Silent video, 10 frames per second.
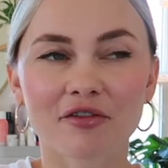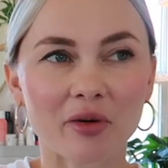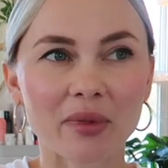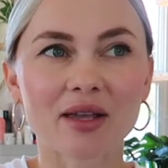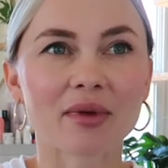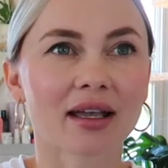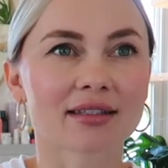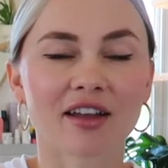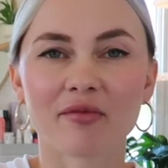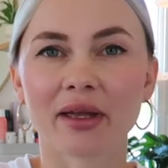for me
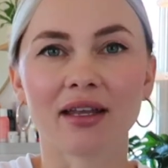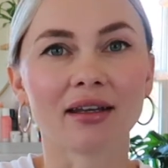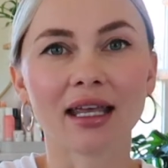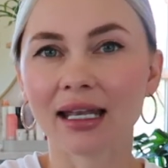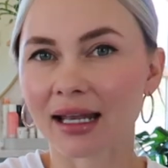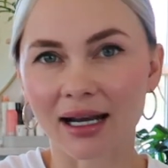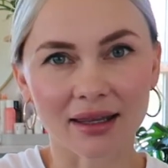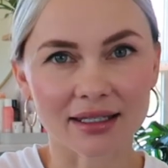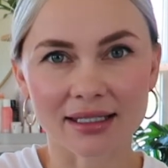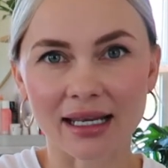because I've been in and out
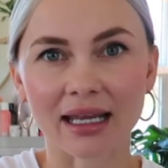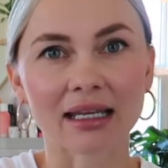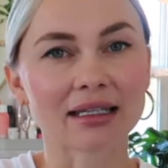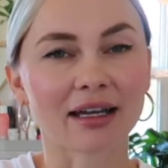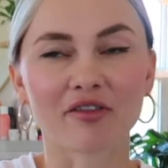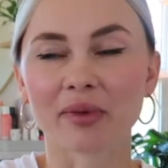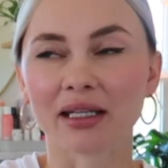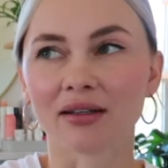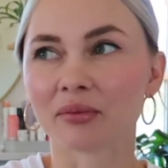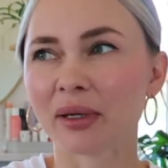of the state I've
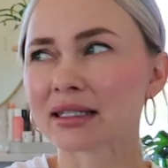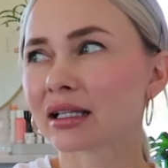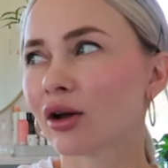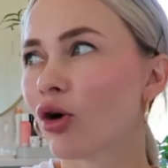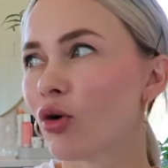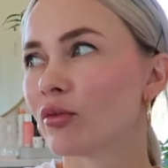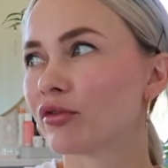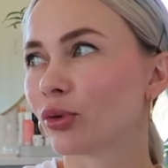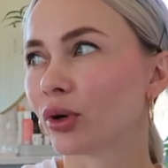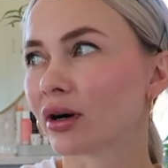been basically
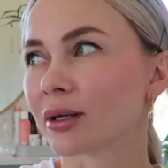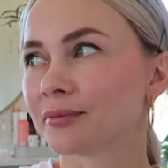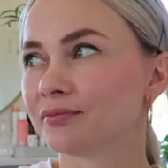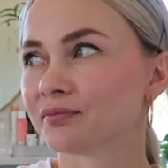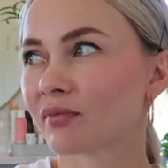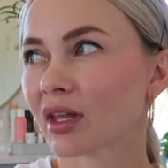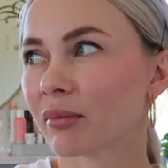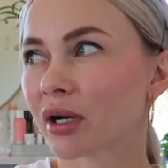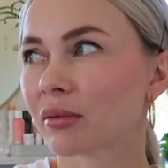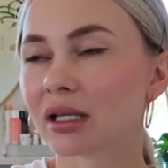home for
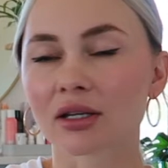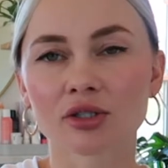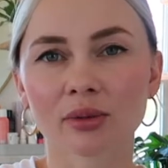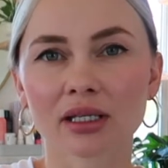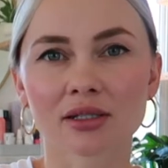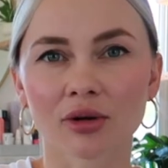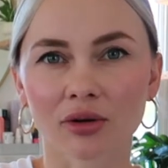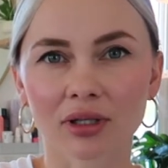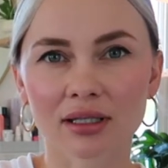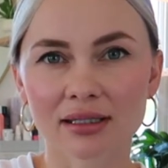probably like two weeks
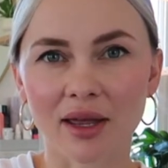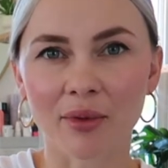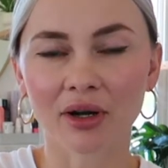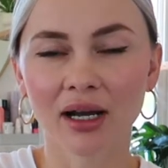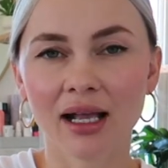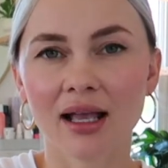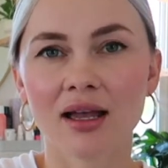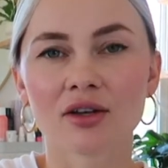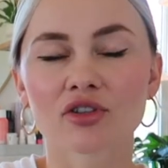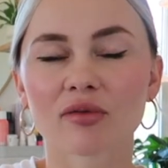total of this summer
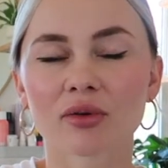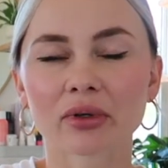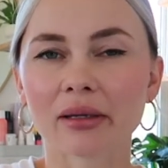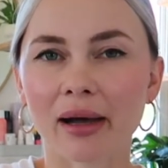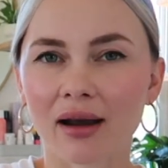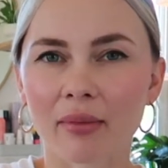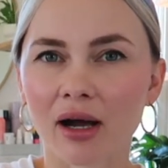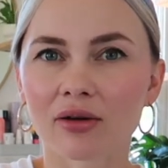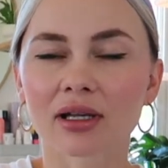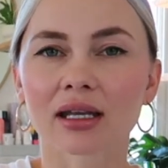so I've been really bad
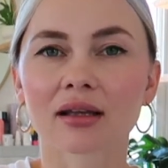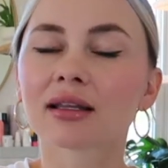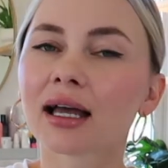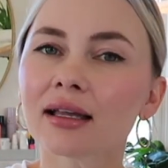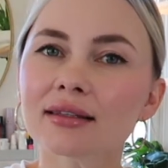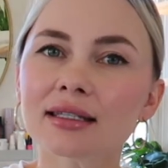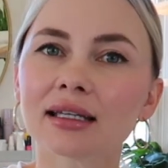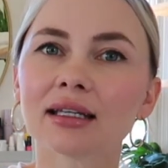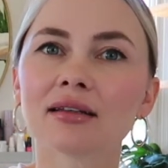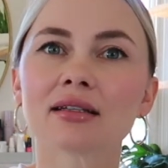about getting clients
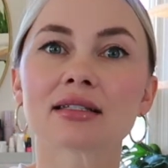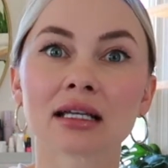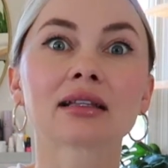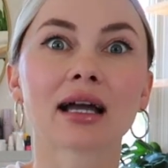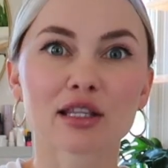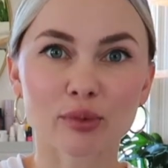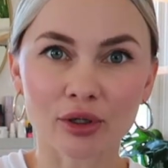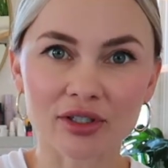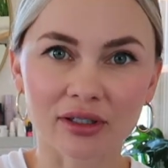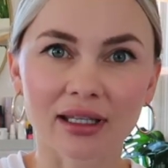in seeing clients
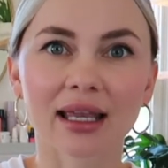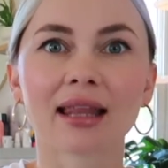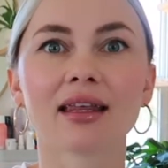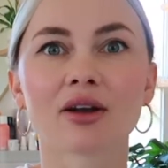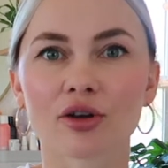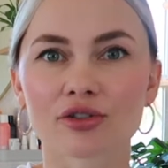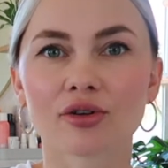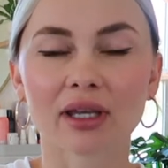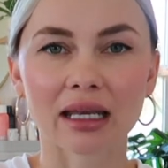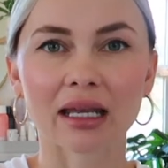personally and then
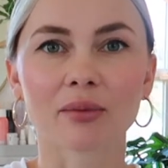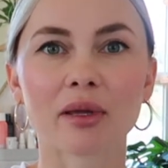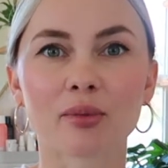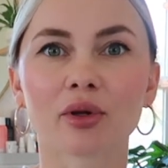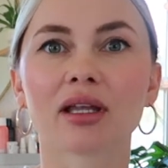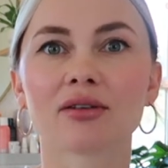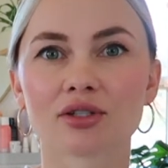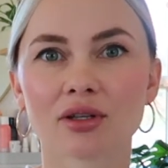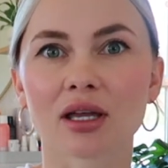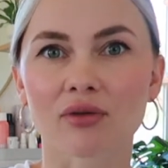also getting people in
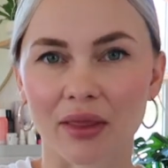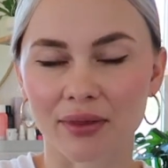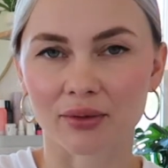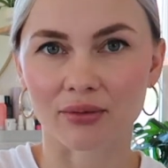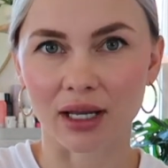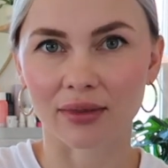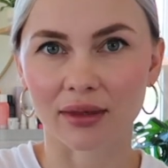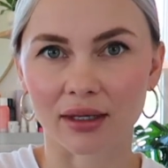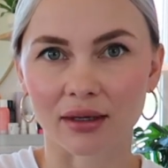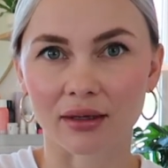to like rent the, rent
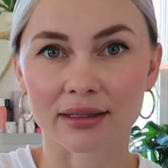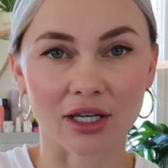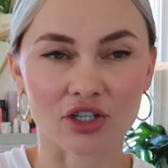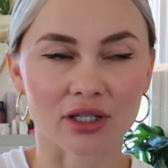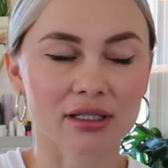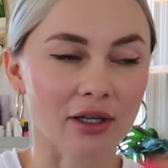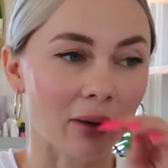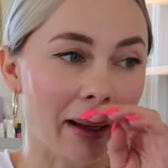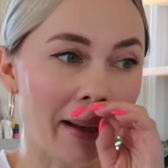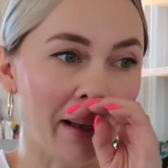the station so